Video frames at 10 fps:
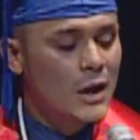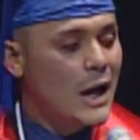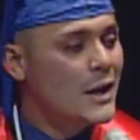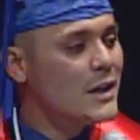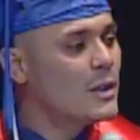
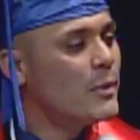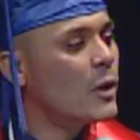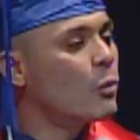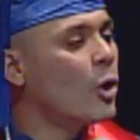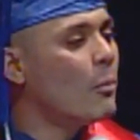I needed to be a
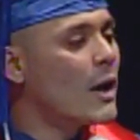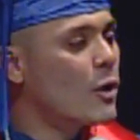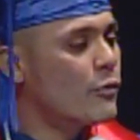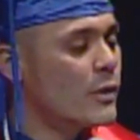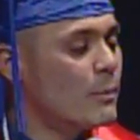role
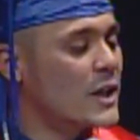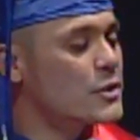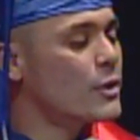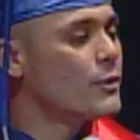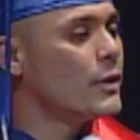model for my
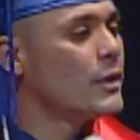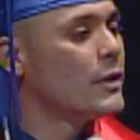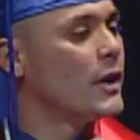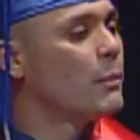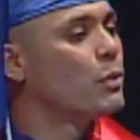children
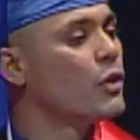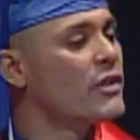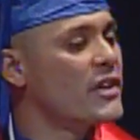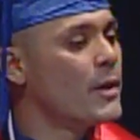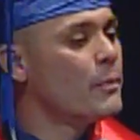and to prove
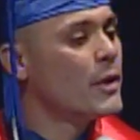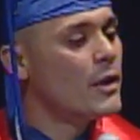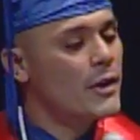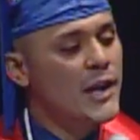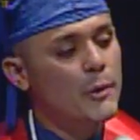to them
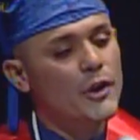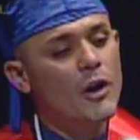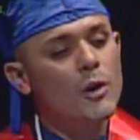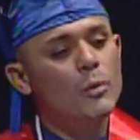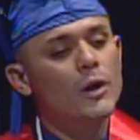that with
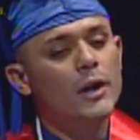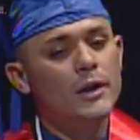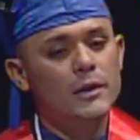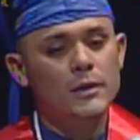hard work,